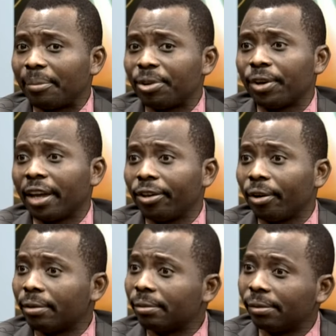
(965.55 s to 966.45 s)
I mean,
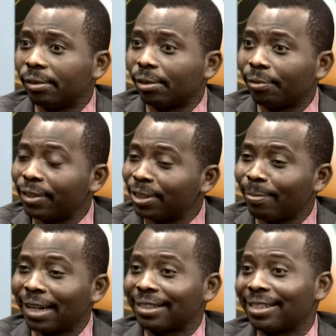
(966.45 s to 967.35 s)
your your face
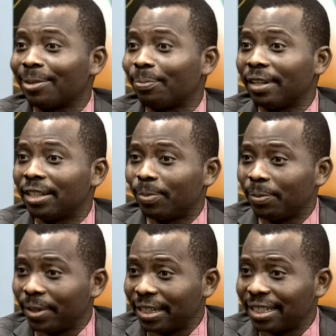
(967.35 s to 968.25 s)
mask is a, is P
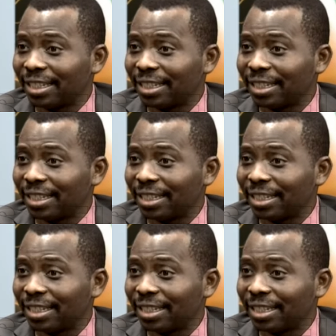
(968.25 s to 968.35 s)
P E.